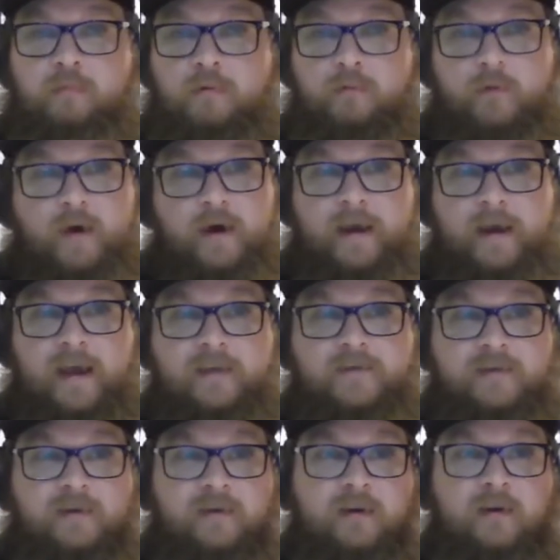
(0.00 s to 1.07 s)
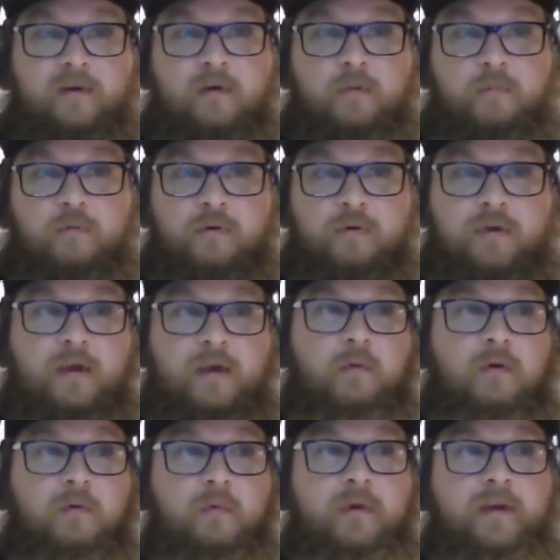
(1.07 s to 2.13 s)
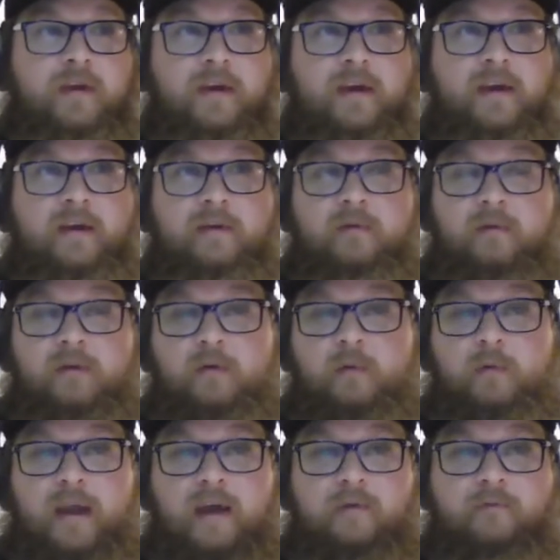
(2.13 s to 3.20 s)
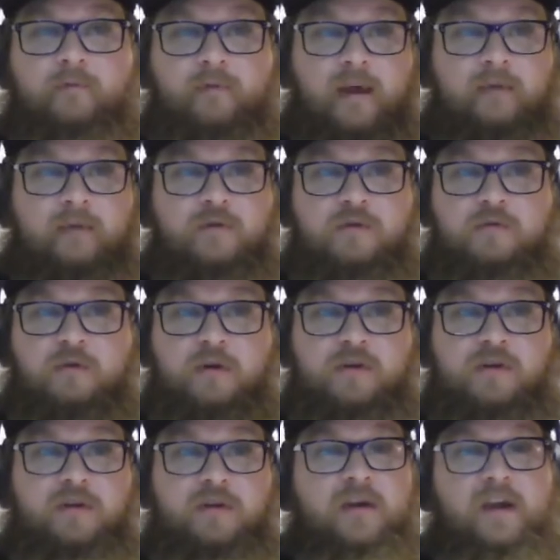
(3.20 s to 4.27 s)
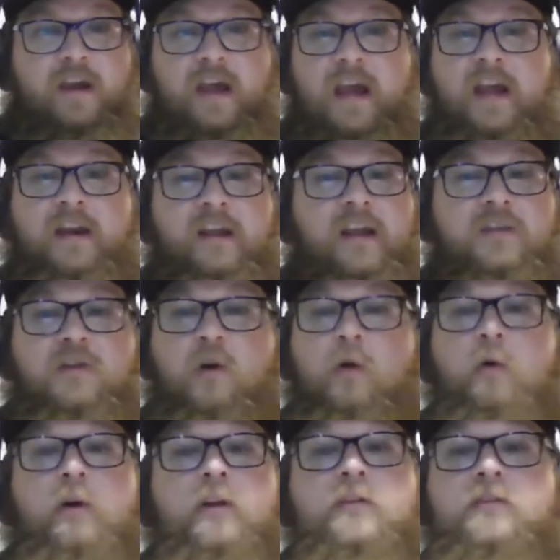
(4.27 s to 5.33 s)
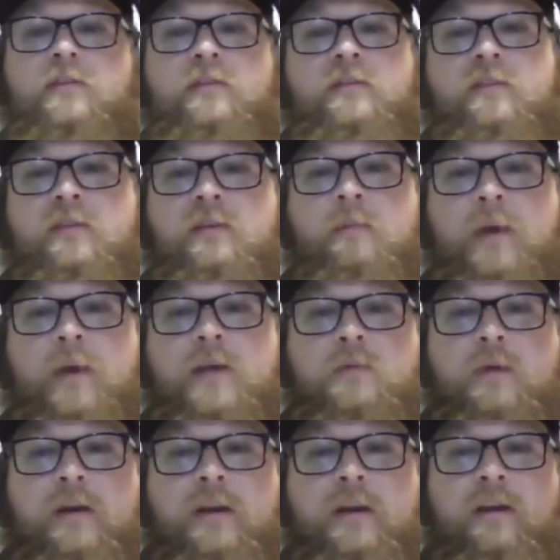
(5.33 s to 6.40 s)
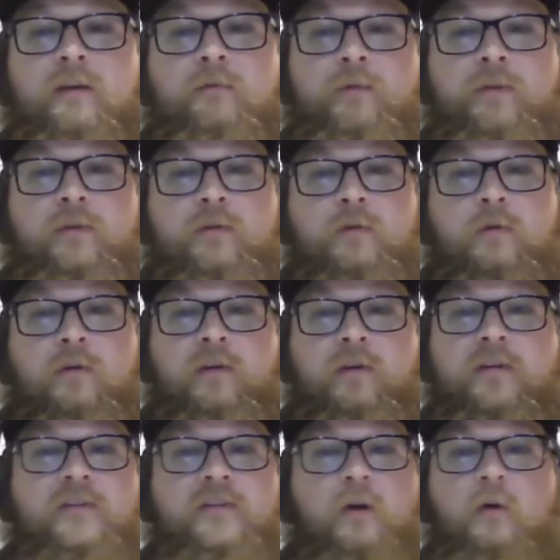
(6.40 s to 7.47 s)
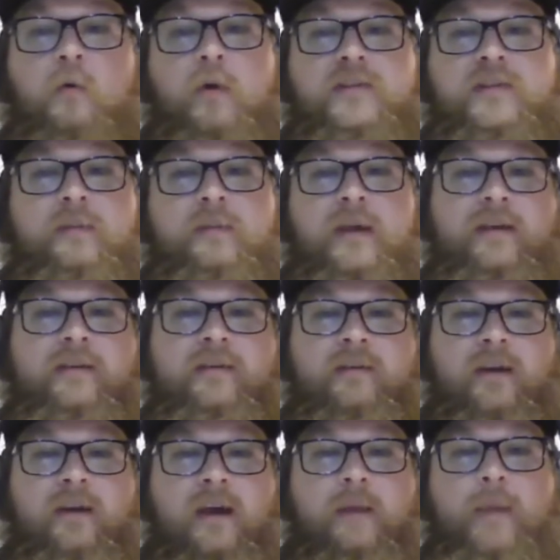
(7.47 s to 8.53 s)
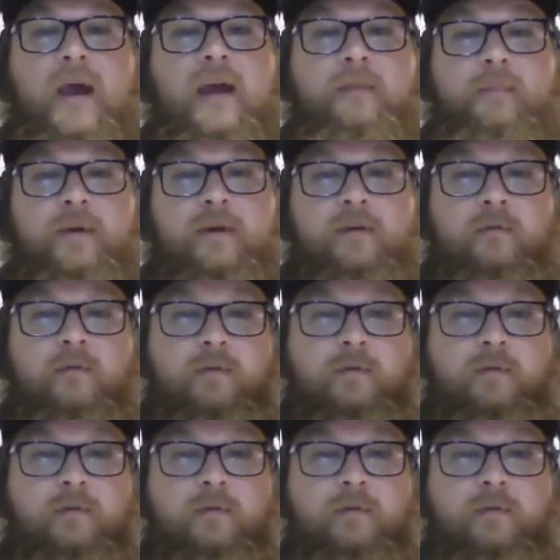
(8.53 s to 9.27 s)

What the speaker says: Brewvana has a homebrew kit where we have live instruction, and it's always the best way to get your foot in the door because no one wants to make a bad beer